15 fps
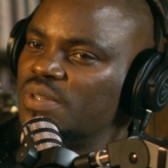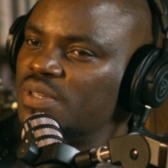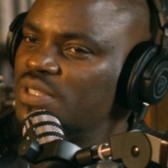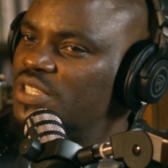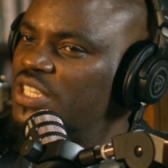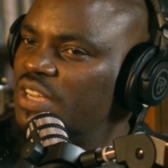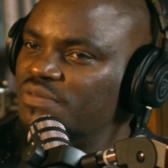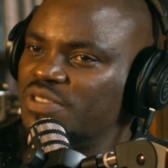
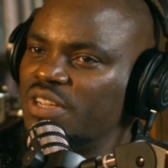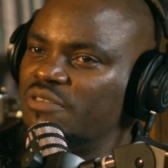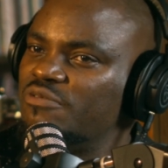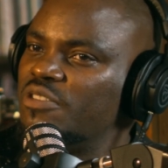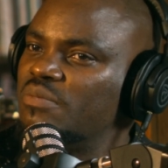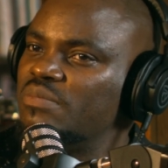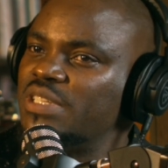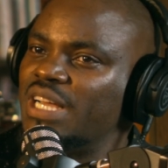Shifting
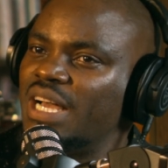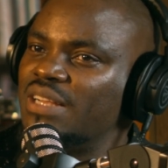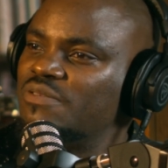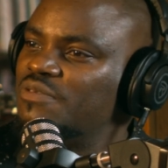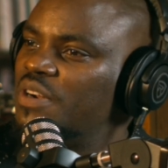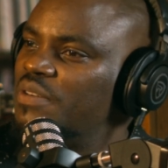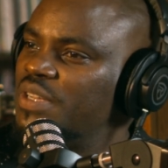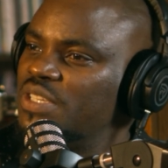from that
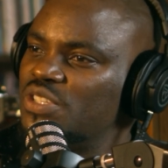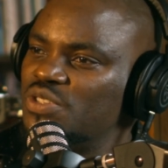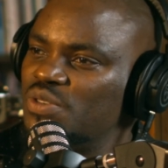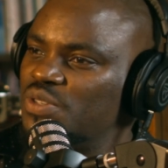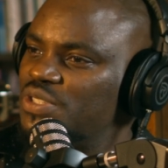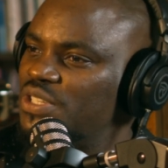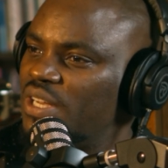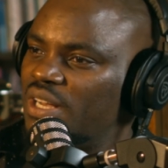very
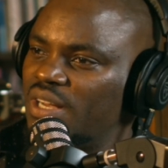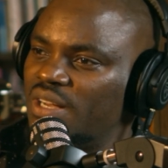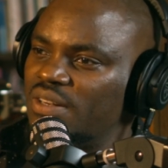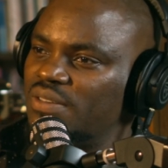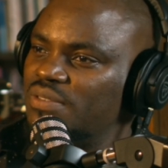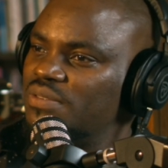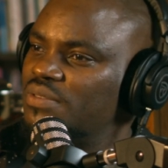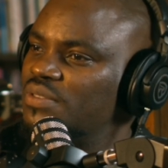
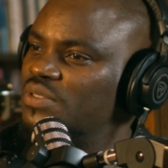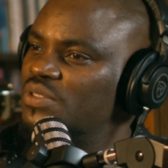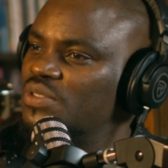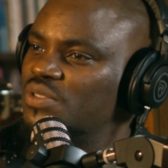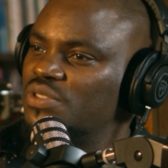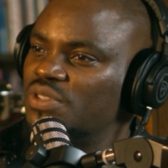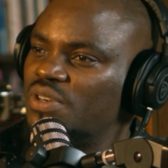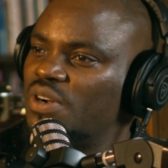
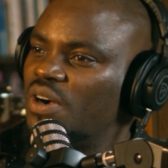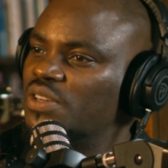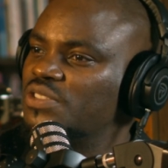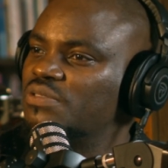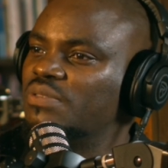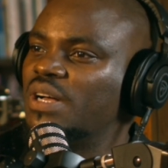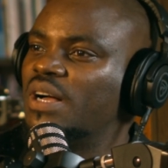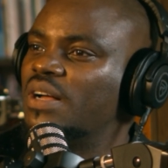
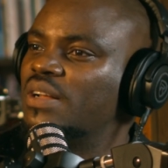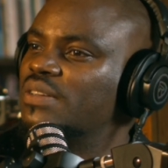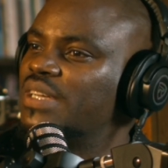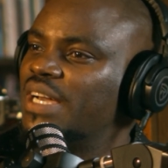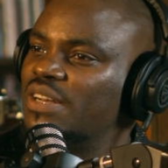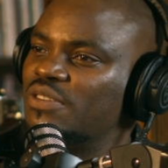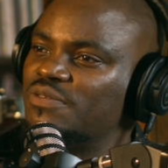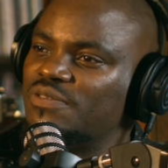sociocultural
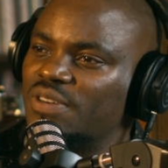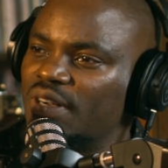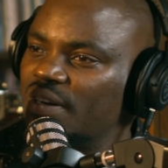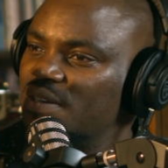kind of